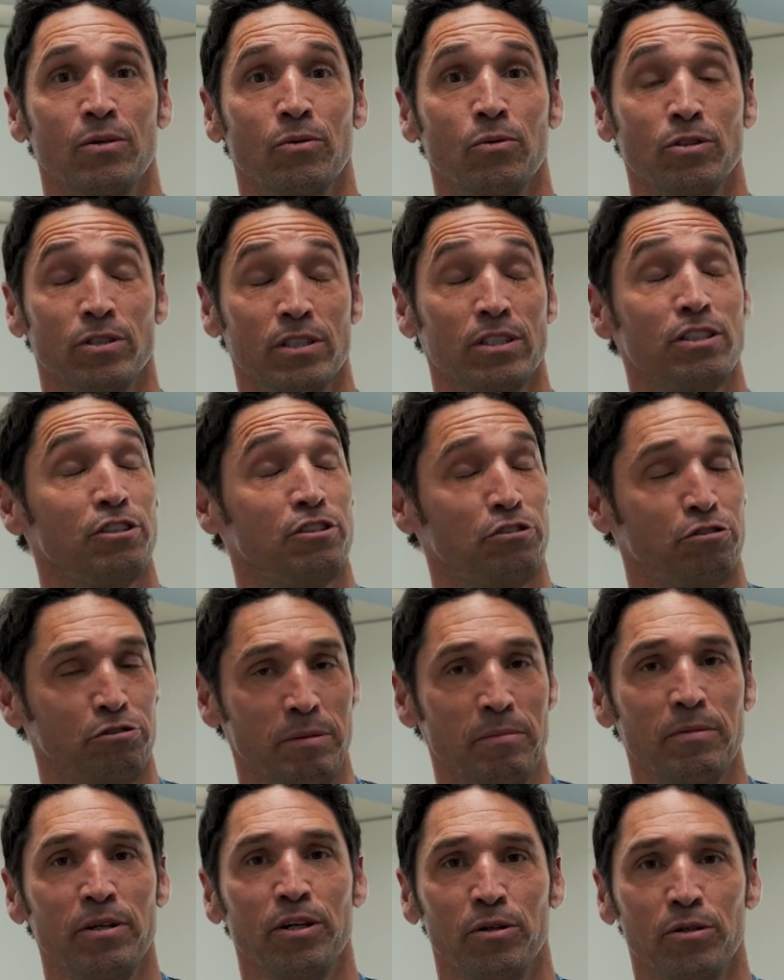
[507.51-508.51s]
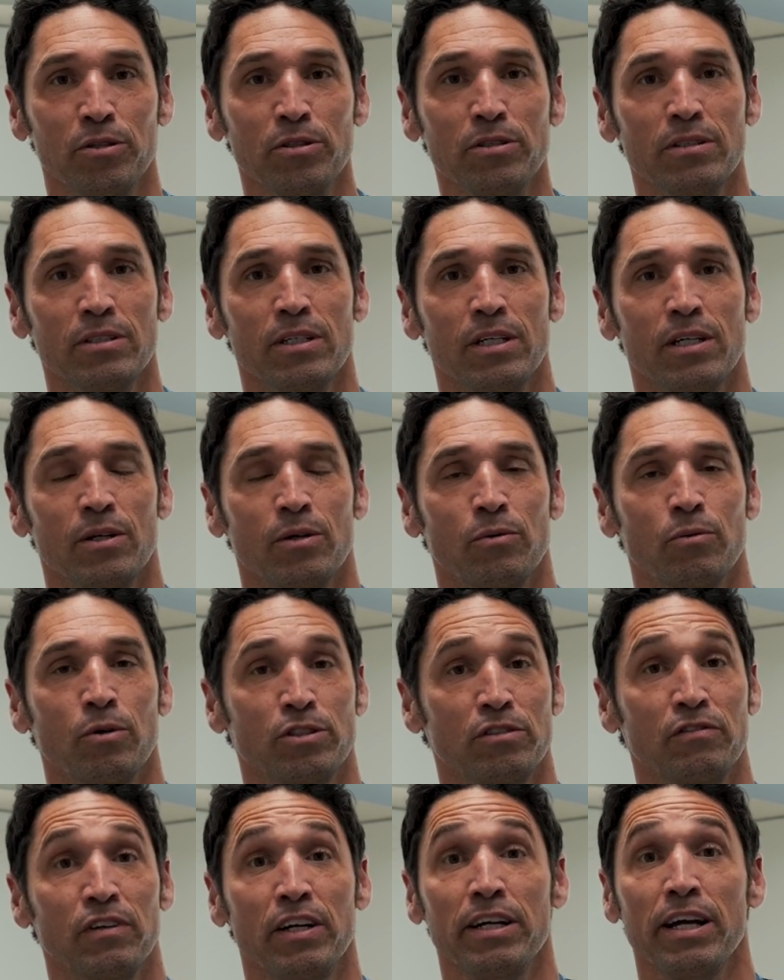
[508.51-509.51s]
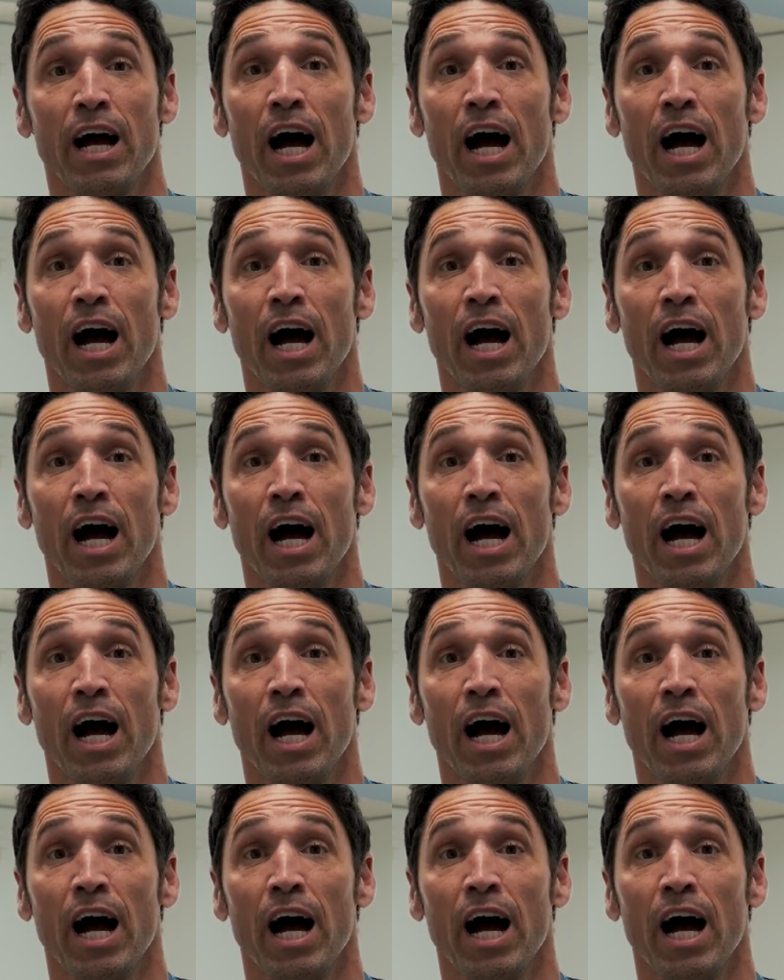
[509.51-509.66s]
was extremely good, was very